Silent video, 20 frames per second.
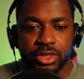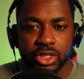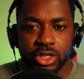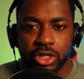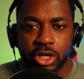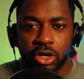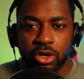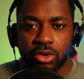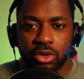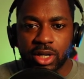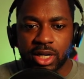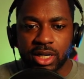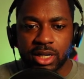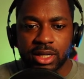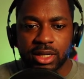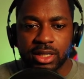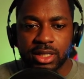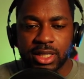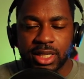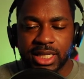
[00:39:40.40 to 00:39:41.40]
you know,
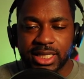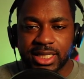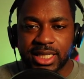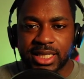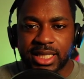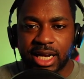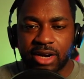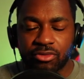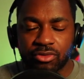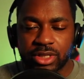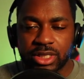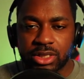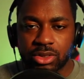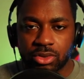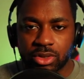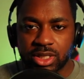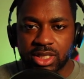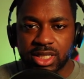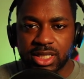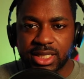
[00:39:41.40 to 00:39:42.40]
uh, let's get that
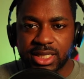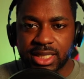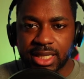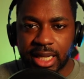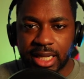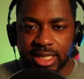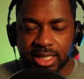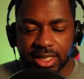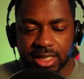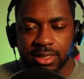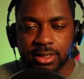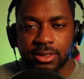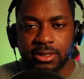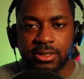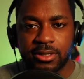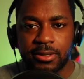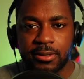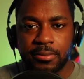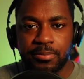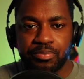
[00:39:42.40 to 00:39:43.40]
resource to that
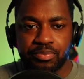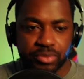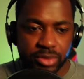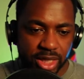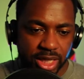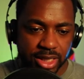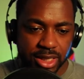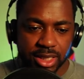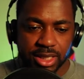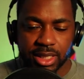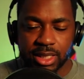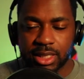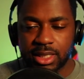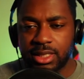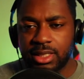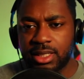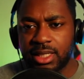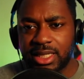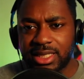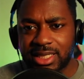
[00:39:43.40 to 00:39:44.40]
sailor. Let's let, that,
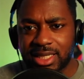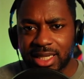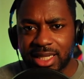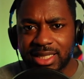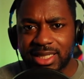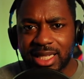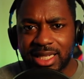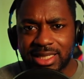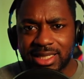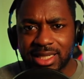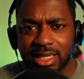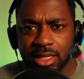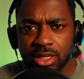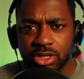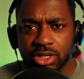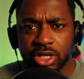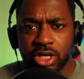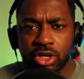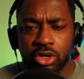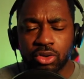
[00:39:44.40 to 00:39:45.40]
let's let that
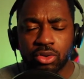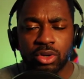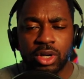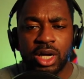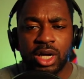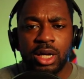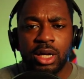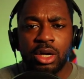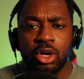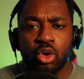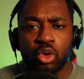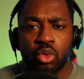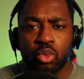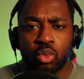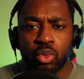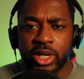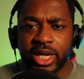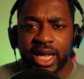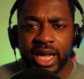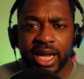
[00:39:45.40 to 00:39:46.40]
sailor know
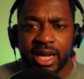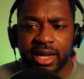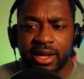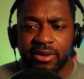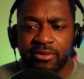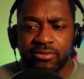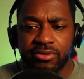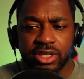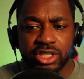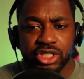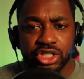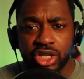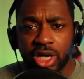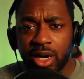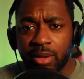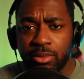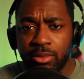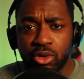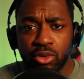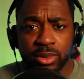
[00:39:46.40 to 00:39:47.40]
we have
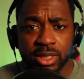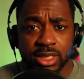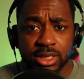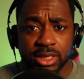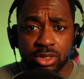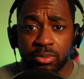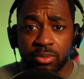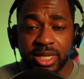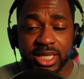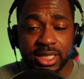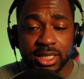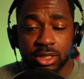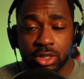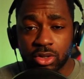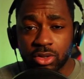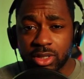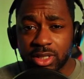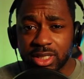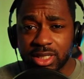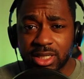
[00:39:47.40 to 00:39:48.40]
job openings on base.
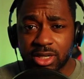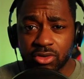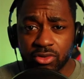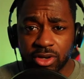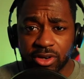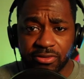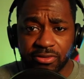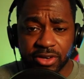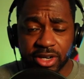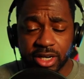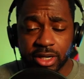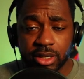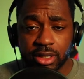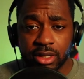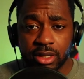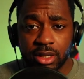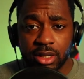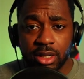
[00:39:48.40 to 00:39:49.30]
Go to this career fair